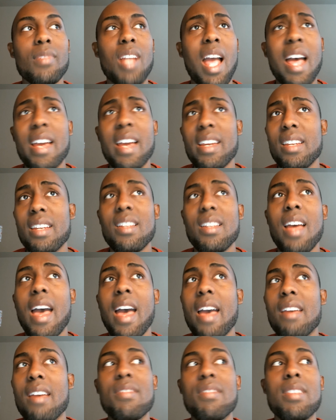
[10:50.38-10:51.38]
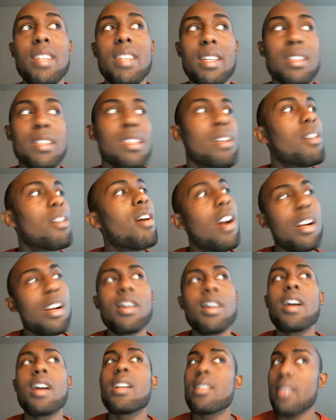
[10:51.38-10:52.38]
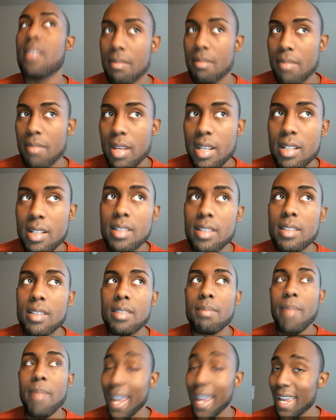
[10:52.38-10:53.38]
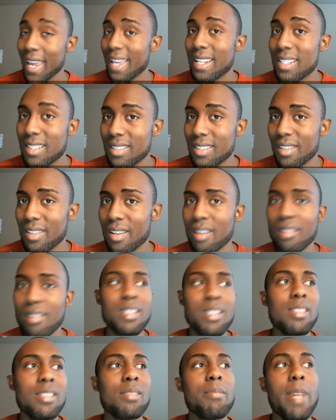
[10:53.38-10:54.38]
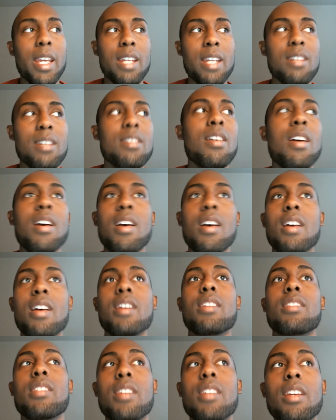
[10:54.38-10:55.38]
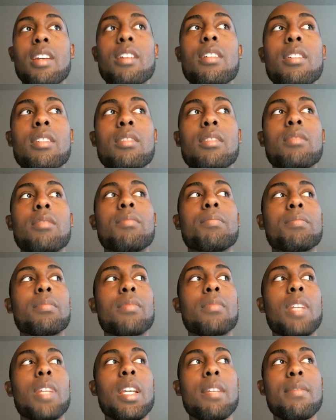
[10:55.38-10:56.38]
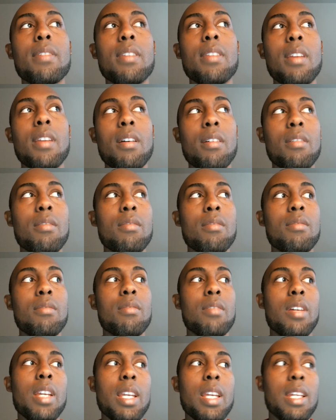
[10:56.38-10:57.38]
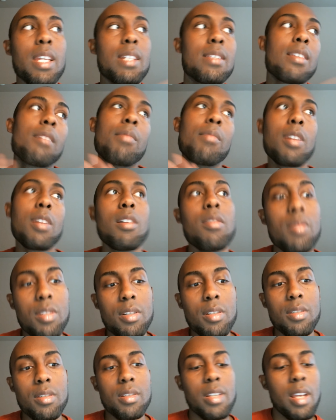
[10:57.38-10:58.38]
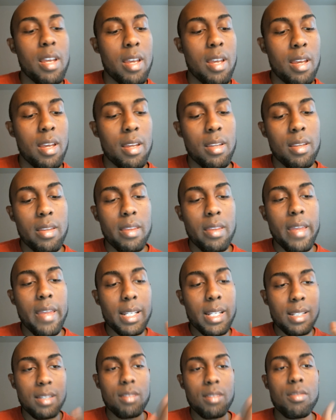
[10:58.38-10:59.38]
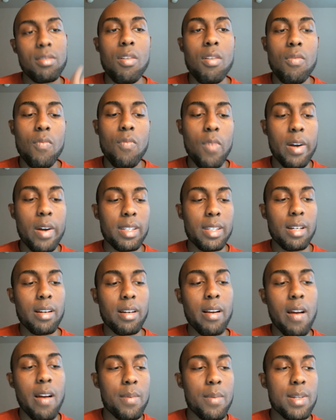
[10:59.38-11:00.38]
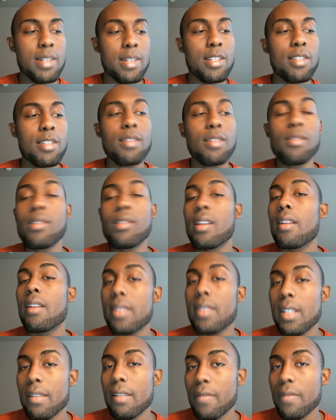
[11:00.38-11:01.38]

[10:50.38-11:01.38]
I even think there are darts in men's pants, because men still, even though in some cultures they still don't want their garments too closely